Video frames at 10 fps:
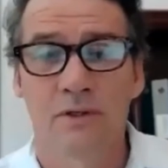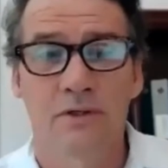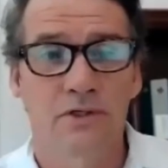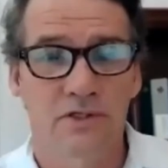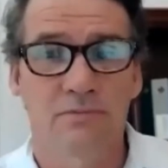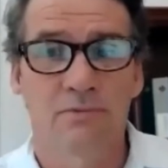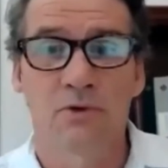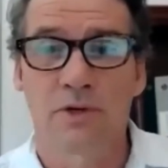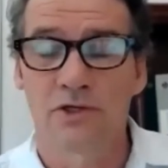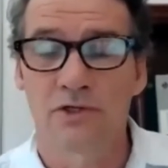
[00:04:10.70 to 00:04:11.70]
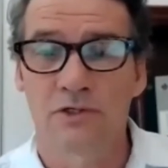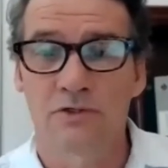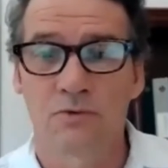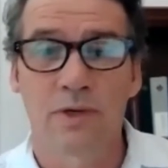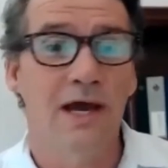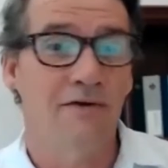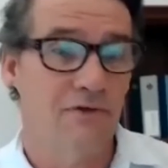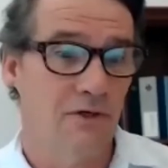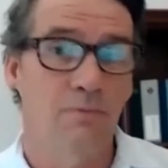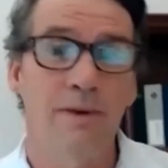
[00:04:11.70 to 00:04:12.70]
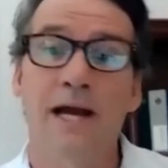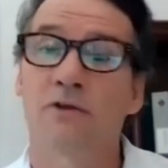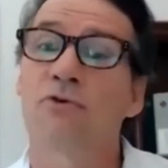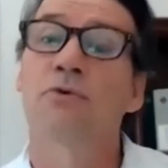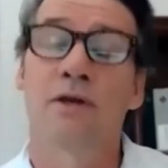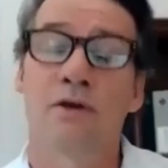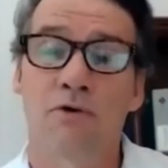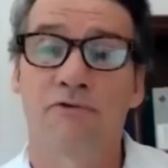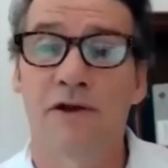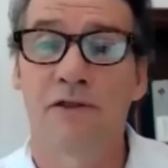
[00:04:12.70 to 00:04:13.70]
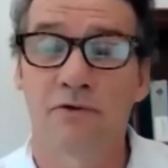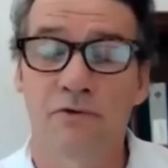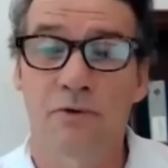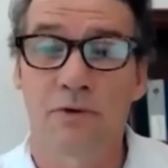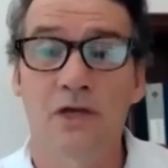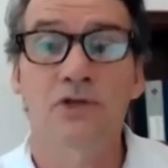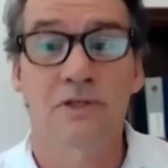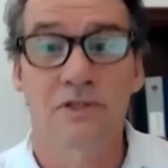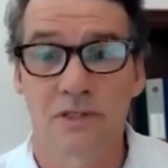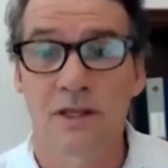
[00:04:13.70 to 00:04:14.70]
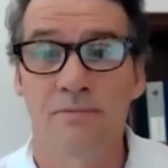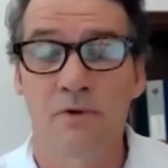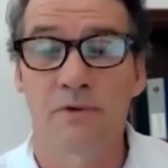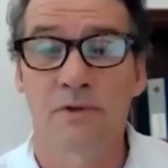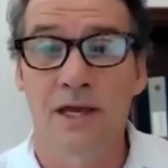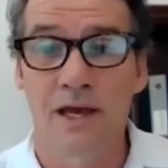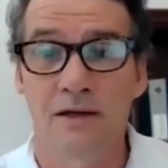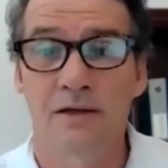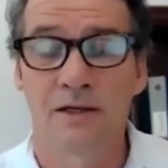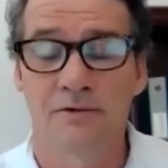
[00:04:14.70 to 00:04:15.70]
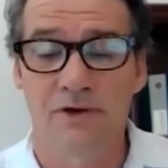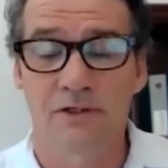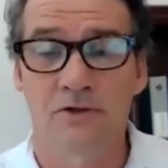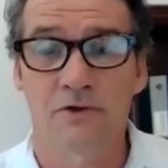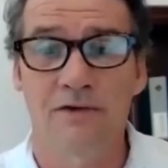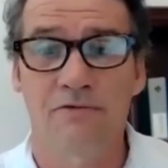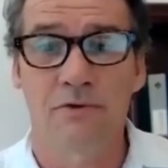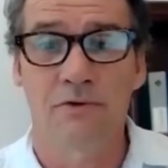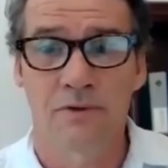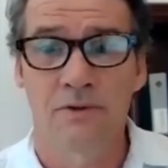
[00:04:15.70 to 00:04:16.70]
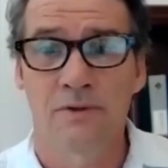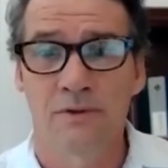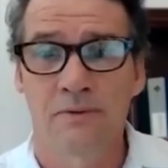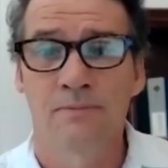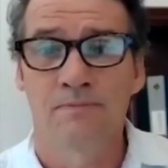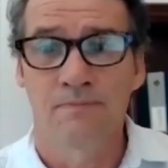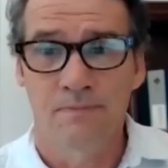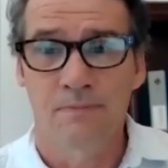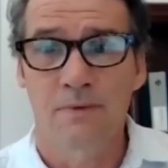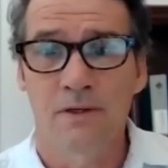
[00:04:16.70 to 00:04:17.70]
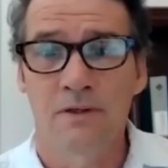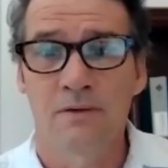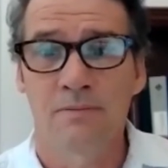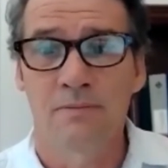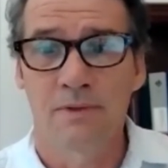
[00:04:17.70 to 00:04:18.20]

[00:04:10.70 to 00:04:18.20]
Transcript: to some locations, we have to go back through and notify those locations and let them know that they had an infected driver. Um,